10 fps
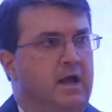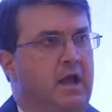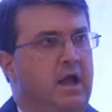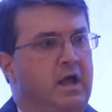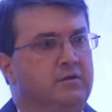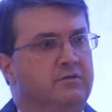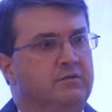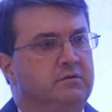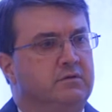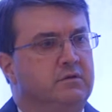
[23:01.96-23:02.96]

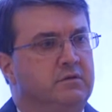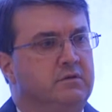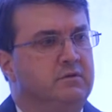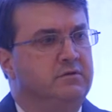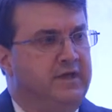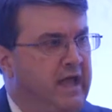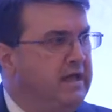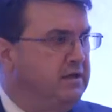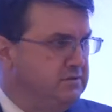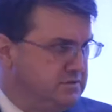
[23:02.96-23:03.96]
And
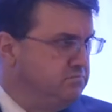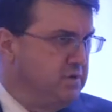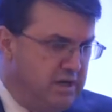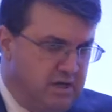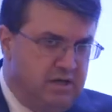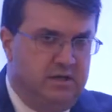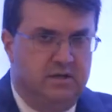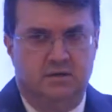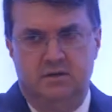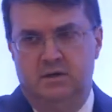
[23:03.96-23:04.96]
that, to me,
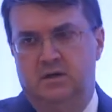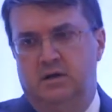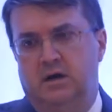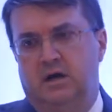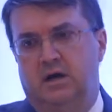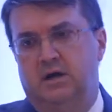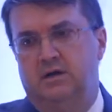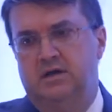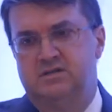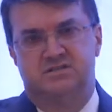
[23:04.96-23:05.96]

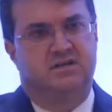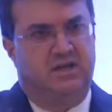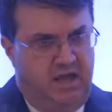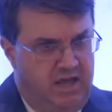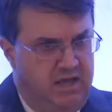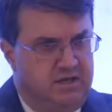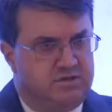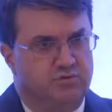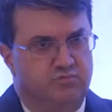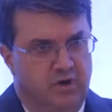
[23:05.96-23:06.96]
is the key
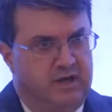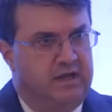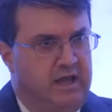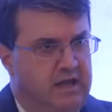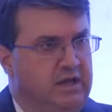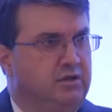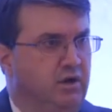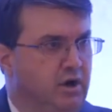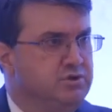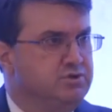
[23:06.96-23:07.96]
to running any
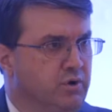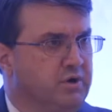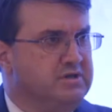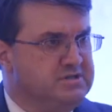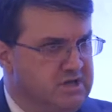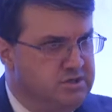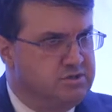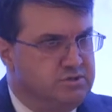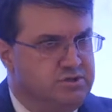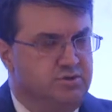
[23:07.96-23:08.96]
large
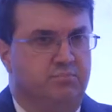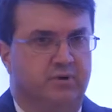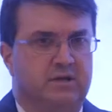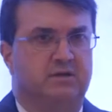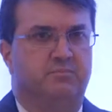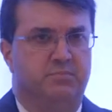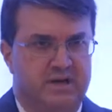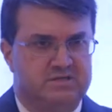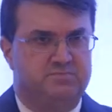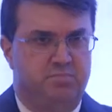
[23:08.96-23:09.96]
organizations. You bring the
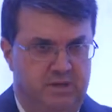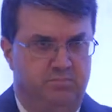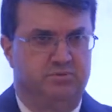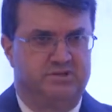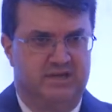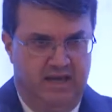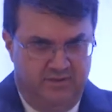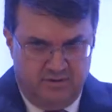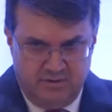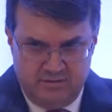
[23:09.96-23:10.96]
best people
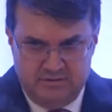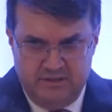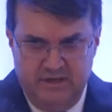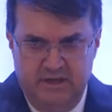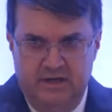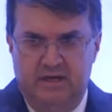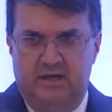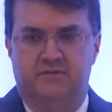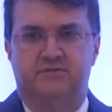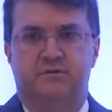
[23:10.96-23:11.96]
together,
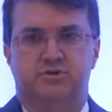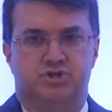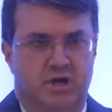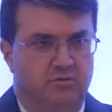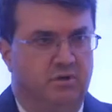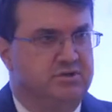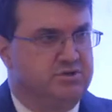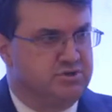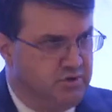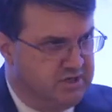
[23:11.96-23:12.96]
give them general
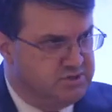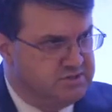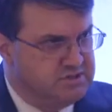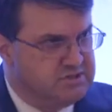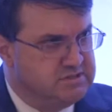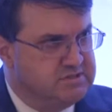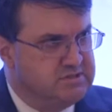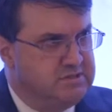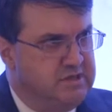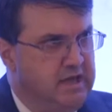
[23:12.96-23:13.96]
instructions,
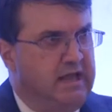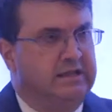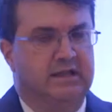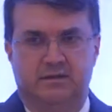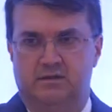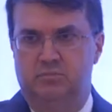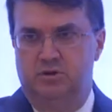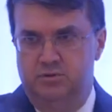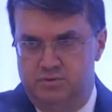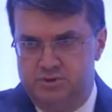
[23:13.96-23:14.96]
and let them
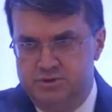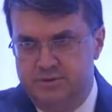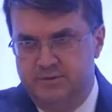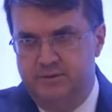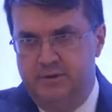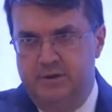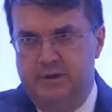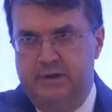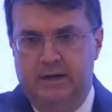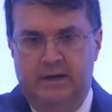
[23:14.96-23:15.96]
loose.
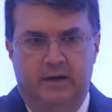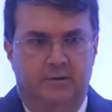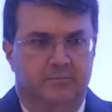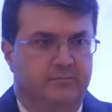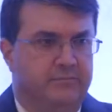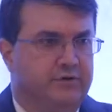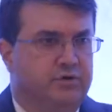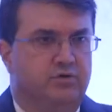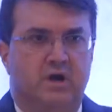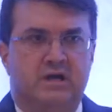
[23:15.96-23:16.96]
The
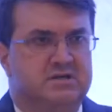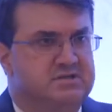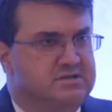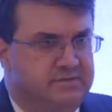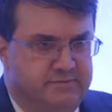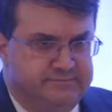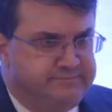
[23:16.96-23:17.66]
greatest